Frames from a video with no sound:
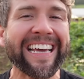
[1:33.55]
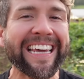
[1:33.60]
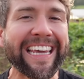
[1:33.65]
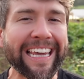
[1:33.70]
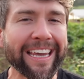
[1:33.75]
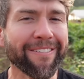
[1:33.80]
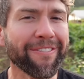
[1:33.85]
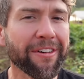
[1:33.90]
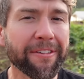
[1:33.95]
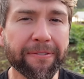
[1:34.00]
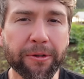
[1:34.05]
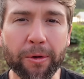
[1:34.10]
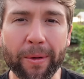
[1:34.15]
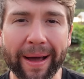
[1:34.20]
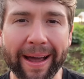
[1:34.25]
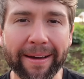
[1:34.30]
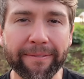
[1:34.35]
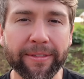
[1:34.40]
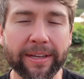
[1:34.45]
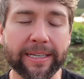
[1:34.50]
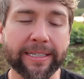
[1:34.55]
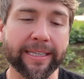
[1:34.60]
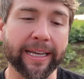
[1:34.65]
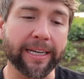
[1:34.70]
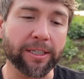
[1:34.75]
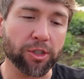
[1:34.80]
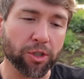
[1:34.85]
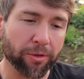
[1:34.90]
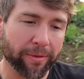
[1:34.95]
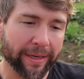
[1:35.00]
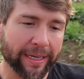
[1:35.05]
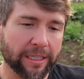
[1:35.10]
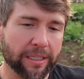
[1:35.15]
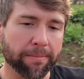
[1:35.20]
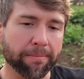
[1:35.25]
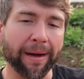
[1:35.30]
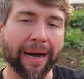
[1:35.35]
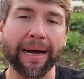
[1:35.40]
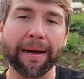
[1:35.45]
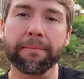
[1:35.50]
Even if you have these things, you need
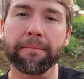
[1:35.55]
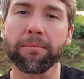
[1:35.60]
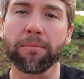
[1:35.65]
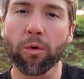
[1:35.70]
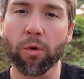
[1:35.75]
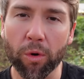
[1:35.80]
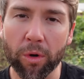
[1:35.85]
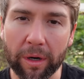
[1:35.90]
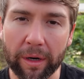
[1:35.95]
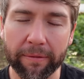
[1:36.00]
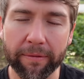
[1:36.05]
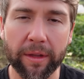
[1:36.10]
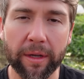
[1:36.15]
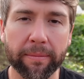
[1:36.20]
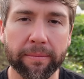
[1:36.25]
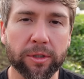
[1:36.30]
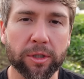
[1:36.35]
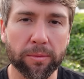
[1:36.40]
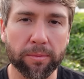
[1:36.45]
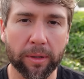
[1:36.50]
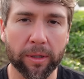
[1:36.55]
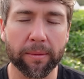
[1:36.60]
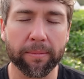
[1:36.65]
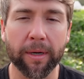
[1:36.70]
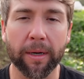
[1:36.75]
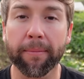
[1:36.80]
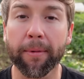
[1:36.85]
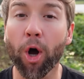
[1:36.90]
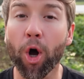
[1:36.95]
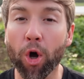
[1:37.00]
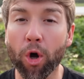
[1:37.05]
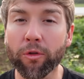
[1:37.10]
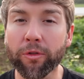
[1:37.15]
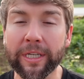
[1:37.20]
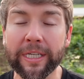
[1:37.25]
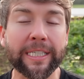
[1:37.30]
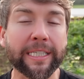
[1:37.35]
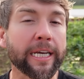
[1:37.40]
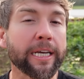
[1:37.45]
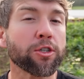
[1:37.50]
to buy more of them to put them up. All
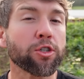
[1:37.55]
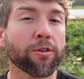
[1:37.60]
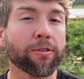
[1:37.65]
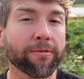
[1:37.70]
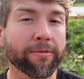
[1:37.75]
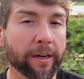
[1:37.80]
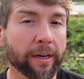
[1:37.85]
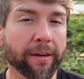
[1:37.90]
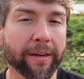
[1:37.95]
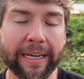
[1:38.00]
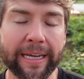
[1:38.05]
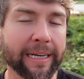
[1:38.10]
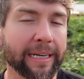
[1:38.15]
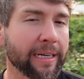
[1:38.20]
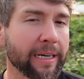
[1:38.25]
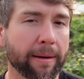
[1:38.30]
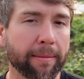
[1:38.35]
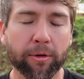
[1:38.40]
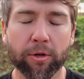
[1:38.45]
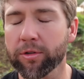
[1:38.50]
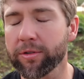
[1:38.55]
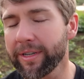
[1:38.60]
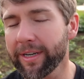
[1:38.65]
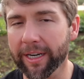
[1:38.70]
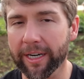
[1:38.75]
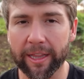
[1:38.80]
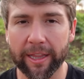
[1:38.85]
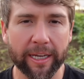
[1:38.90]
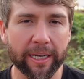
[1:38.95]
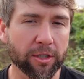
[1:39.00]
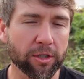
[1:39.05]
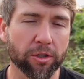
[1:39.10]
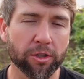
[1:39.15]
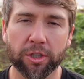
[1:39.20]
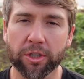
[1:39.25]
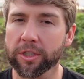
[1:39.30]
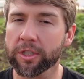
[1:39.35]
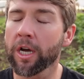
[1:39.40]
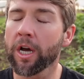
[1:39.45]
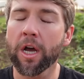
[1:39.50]
these things are very economical. None of these are
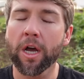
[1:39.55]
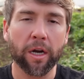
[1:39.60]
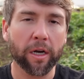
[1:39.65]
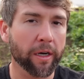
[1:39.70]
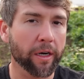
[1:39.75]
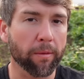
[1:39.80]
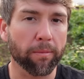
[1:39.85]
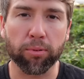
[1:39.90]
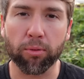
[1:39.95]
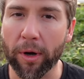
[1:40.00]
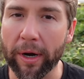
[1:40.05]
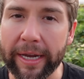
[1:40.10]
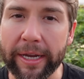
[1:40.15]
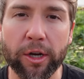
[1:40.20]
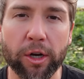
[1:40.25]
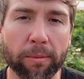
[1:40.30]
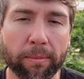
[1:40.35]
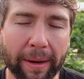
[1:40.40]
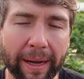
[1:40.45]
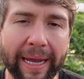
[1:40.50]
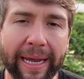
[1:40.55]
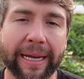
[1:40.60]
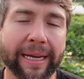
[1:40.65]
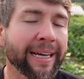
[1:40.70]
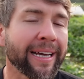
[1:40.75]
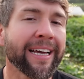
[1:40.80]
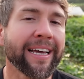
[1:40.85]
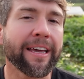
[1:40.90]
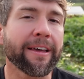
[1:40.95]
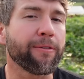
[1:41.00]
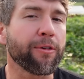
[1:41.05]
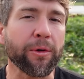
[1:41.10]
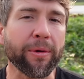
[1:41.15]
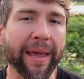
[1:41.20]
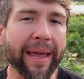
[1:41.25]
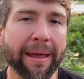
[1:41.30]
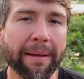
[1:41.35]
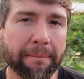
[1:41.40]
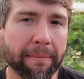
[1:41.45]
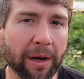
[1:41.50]
just gonna break your bank. If you
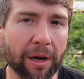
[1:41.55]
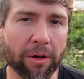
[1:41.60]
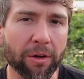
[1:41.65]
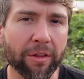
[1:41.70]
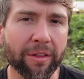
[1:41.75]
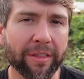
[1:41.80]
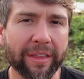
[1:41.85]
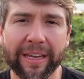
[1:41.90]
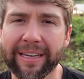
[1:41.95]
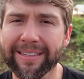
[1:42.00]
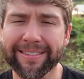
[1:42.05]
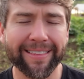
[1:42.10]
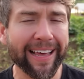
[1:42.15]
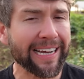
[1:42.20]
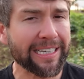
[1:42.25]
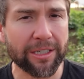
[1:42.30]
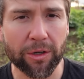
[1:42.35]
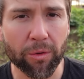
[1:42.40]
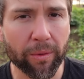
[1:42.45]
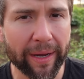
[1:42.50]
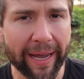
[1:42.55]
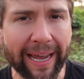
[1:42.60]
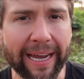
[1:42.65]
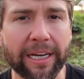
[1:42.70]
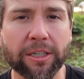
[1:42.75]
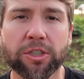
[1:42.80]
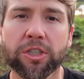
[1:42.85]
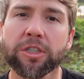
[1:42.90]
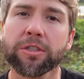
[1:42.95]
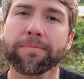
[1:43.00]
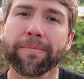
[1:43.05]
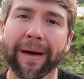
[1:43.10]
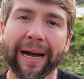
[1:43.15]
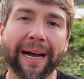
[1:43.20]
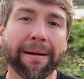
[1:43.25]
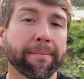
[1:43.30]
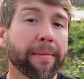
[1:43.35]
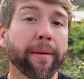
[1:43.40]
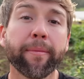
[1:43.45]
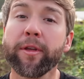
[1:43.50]
can't buy all of these, that's okay. Just
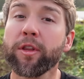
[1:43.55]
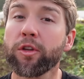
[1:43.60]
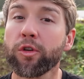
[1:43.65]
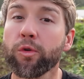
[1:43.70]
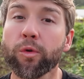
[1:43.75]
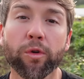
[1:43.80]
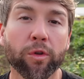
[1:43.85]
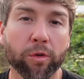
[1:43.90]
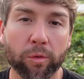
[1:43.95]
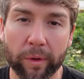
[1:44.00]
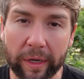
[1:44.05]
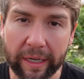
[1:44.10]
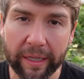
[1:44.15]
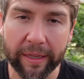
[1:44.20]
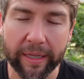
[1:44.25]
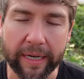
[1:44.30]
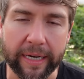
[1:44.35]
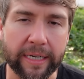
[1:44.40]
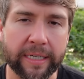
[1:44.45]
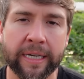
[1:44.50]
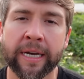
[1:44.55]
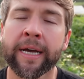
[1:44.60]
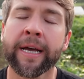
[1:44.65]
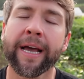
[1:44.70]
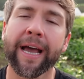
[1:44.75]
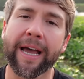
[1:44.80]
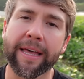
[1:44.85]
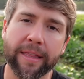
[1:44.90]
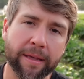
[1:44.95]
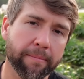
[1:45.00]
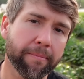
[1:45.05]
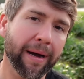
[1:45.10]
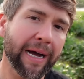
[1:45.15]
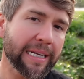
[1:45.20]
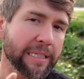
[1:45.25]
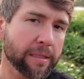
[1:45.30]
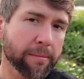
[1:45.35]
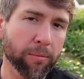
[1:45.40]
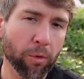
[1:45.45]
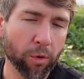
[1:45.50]
buy maybe two or three of these and then
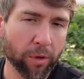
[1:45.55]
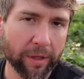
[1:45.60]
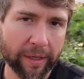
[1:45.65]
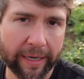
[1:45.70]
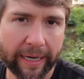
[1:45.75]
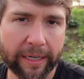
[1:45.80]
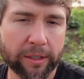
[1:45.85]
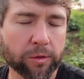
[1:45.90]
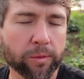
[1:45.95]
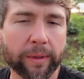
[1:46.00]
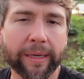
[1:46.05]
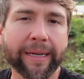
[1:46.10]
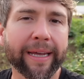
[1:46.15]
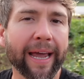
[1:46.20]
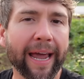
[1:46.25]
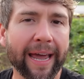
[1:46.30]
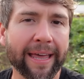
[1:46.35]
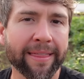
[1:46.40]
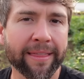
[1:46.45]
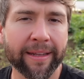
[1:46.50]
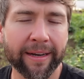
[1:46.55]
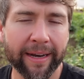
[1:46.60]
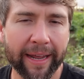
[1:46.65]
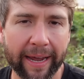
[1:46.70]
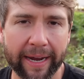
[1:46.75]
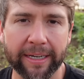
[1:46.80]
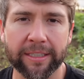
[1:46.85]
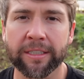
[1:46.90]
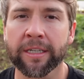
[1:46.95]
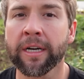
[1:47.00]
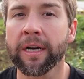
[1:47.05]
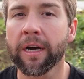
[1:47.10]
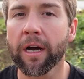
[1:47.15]
buy some more the next week and the next.